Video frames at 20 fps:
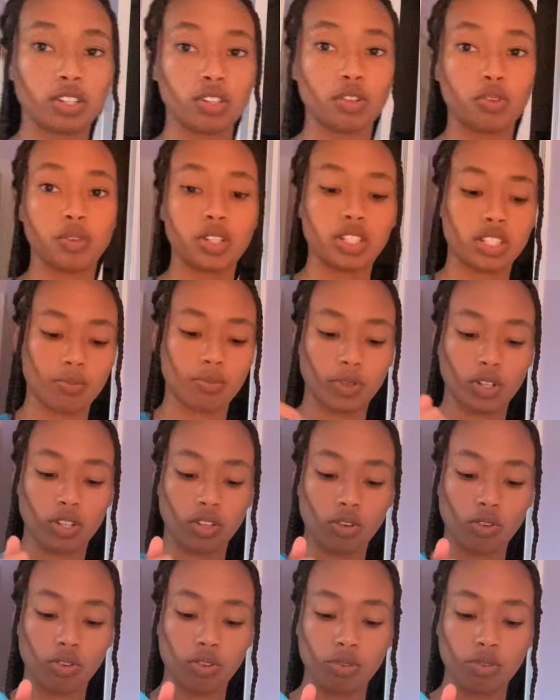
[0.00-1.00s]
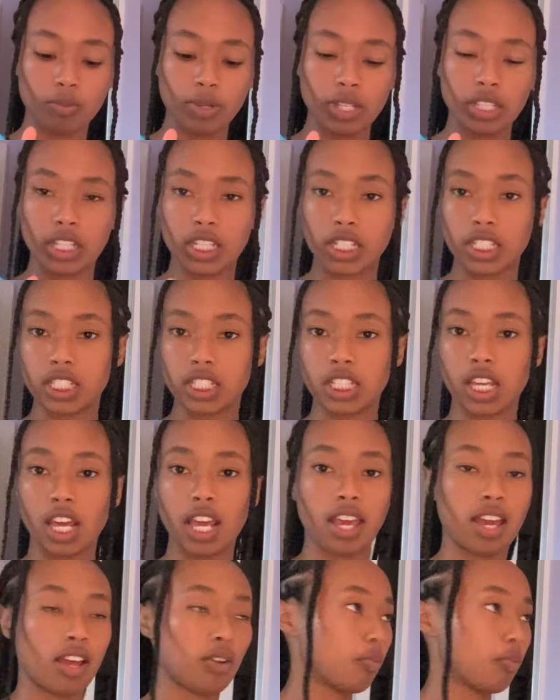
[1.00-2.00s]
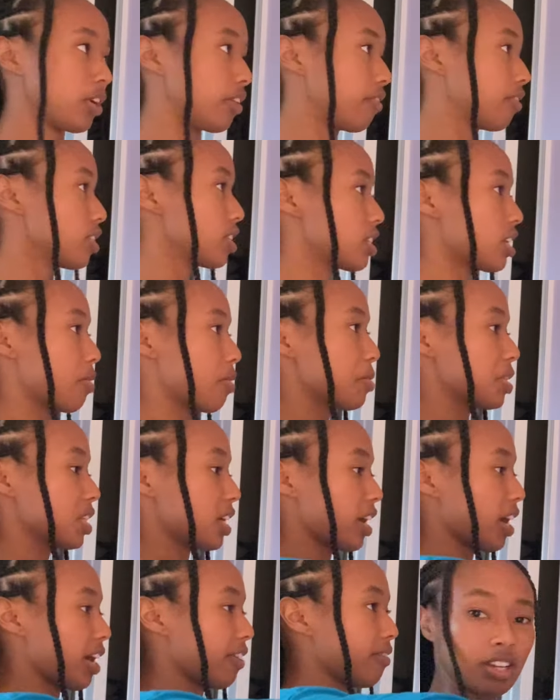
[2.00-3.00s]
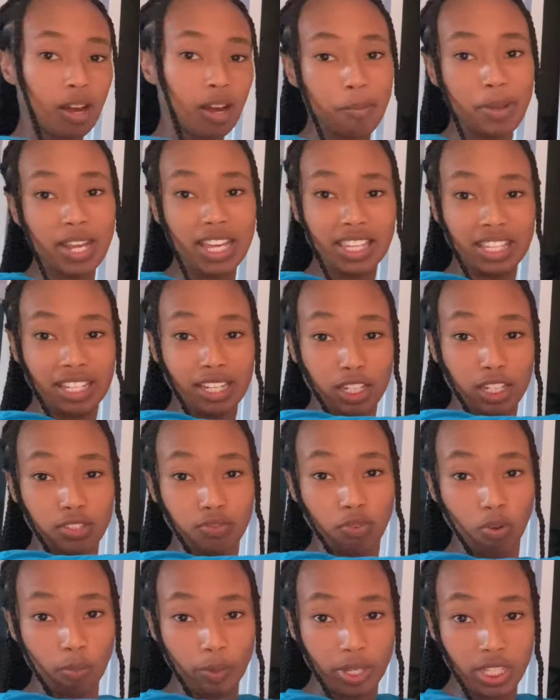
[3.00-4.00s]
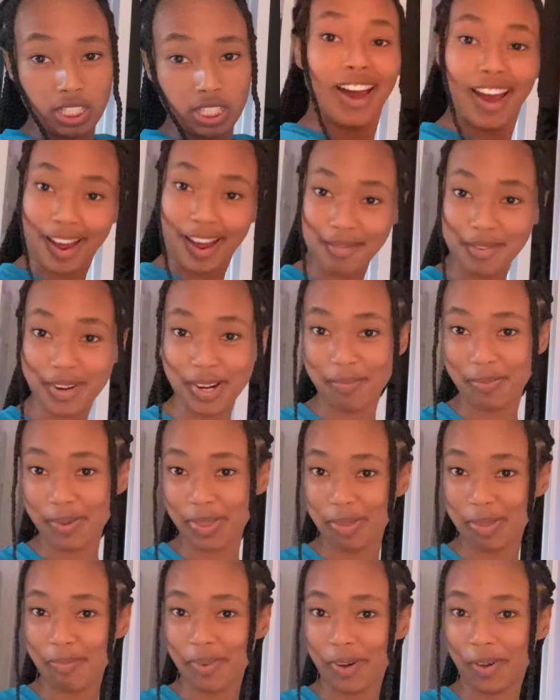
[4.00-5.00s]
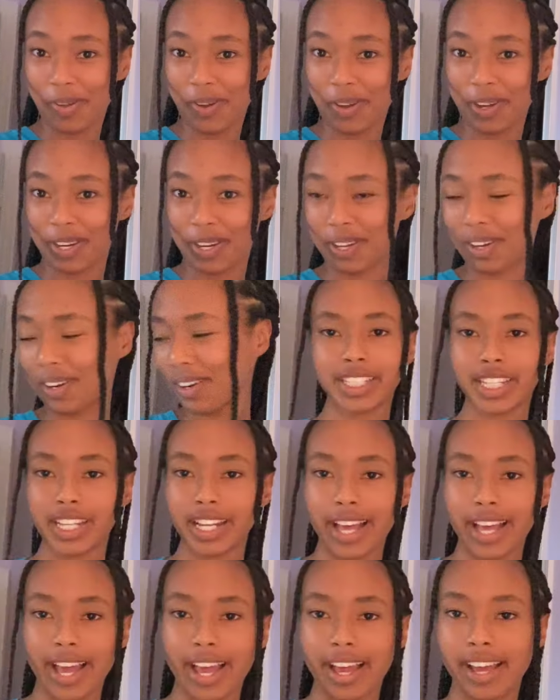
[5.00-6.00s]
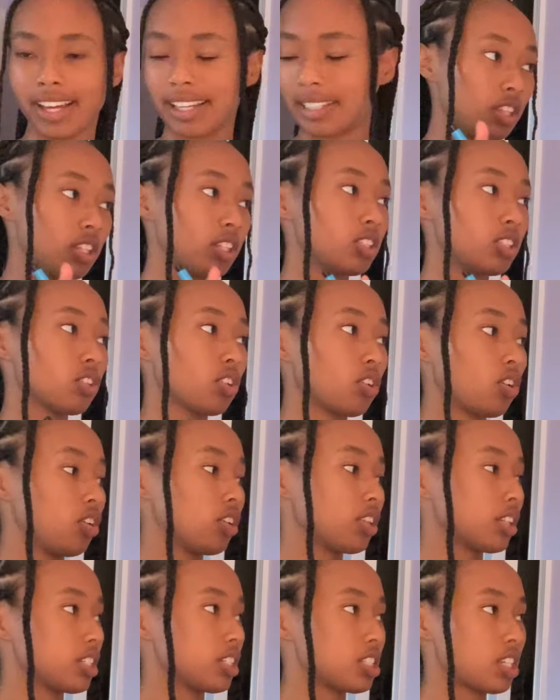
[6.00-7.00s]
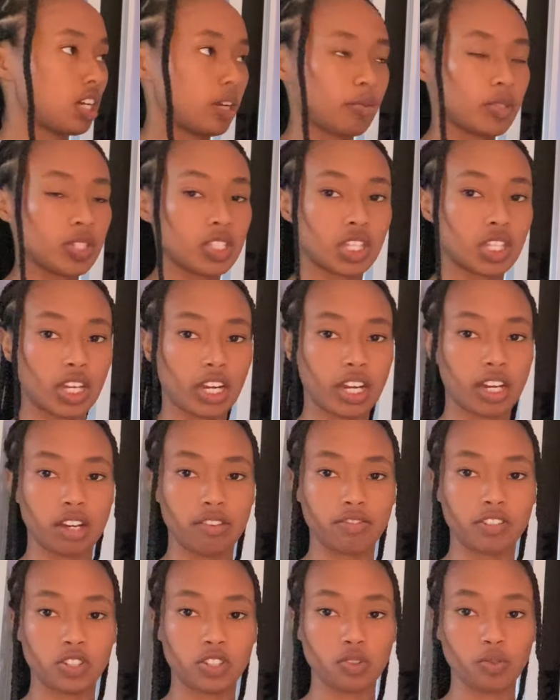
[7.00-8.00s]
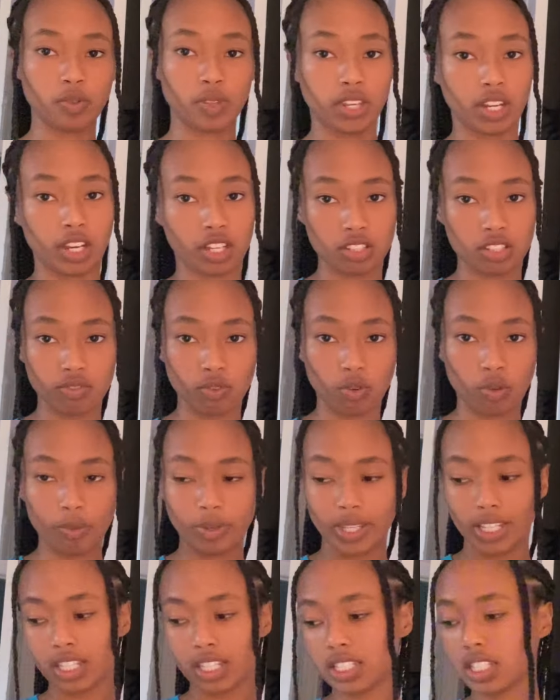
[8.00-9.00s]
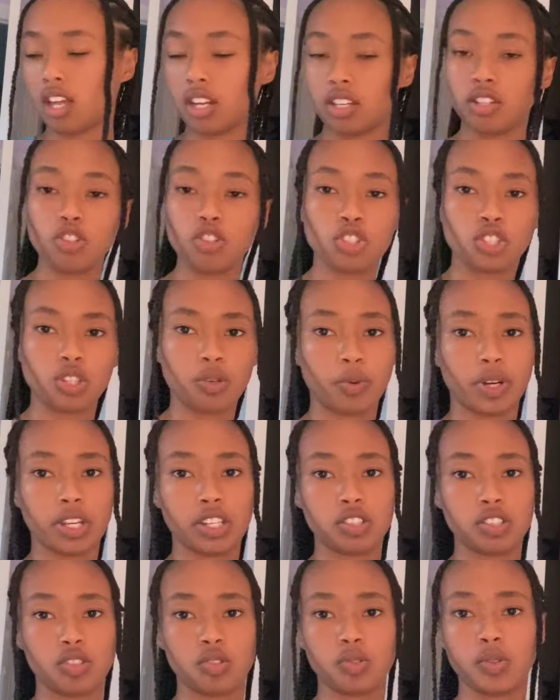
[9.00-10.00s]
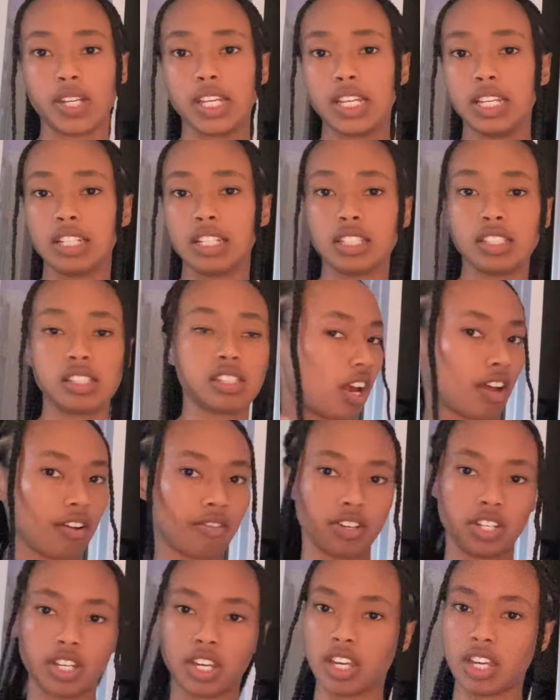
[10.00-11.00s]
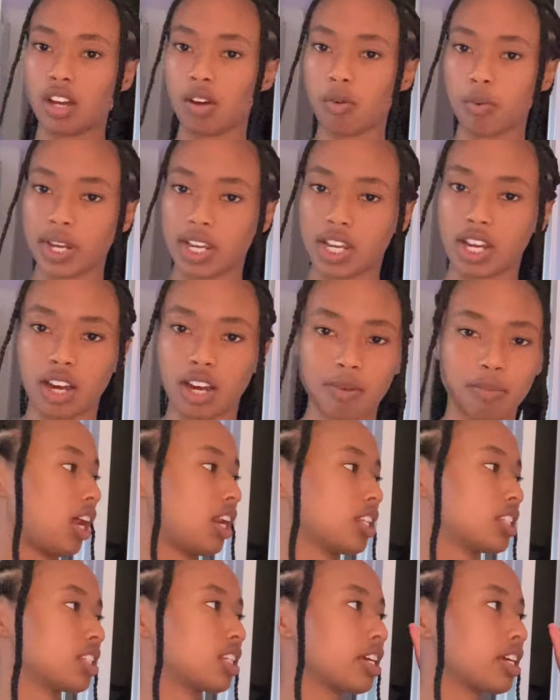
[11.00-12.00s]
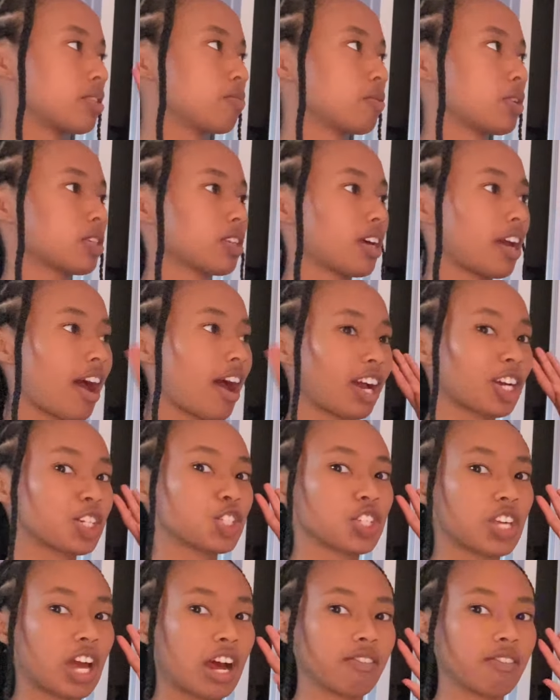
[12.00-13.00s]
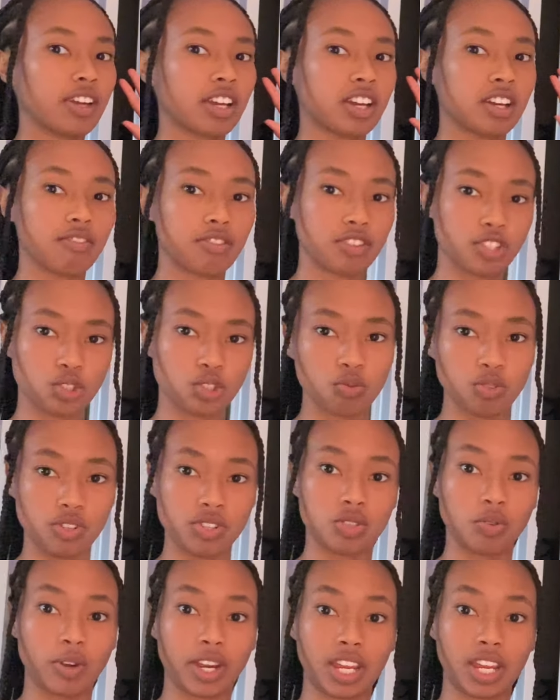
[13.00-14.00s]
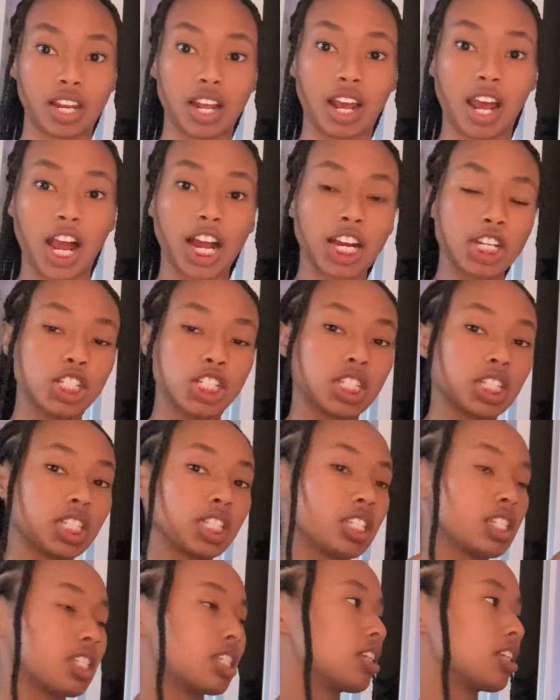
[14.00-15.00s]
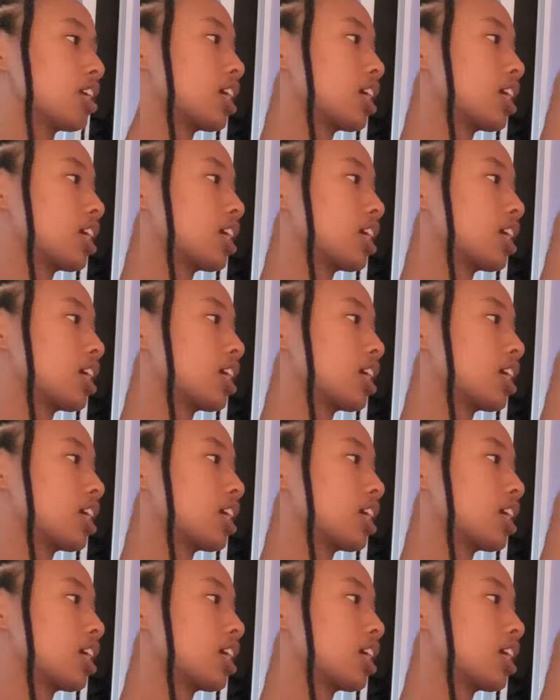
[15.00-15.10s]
do is I'm gonna go through my list and whatever assignments I have coming in the next four weeks, I'm gonna put them all on here. Ta-da! These are all the assignments that I have due in the next four weeks. And usually what I do is every day I'll wake up and it's nice because I actually have like a visual so I can actually see